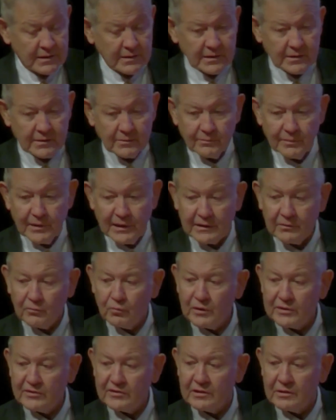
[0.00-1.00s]
But
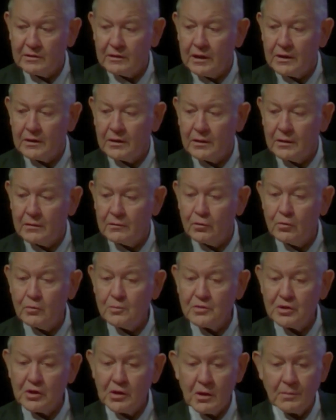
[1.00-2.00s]
what's loomed
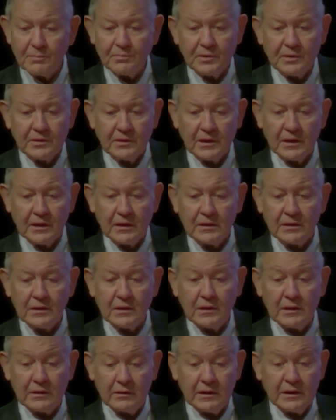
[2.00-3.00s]
up in
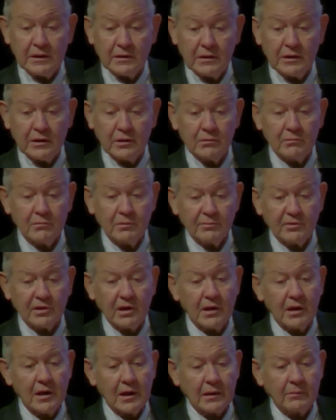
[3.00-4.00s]
the interim
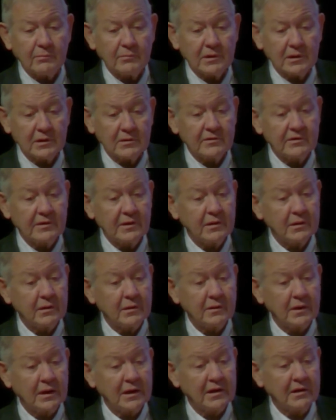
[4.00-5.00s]
time is
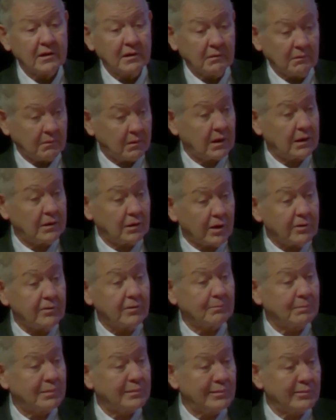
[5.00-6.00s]
another
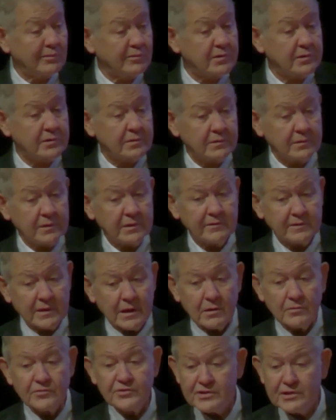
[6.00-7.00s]
pollutant is now
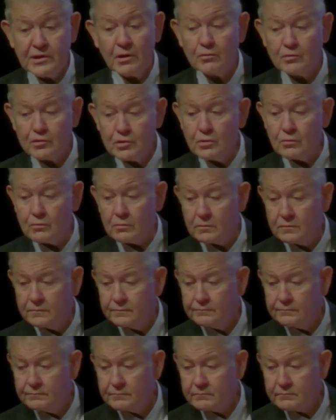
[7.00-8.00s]
CO2.
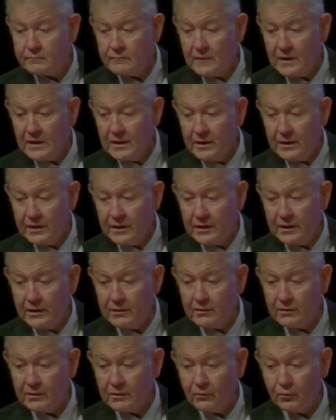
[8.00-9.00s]
And
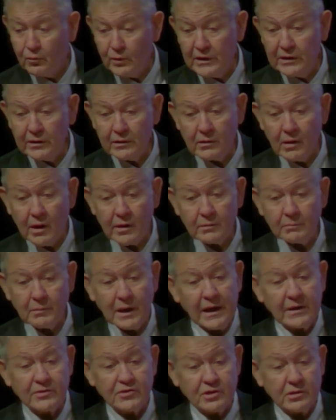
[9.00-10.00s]
we did not
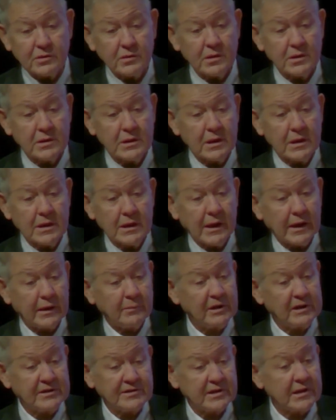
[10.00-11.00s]
imagine, I might
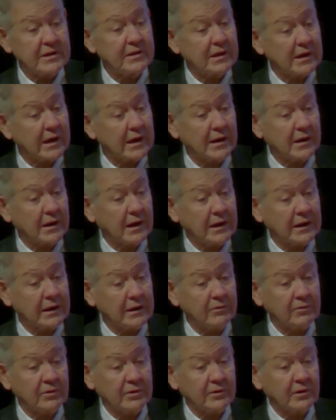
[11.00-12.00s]
say that I
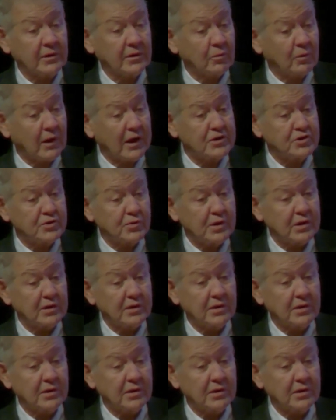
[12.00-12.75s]
was a graduate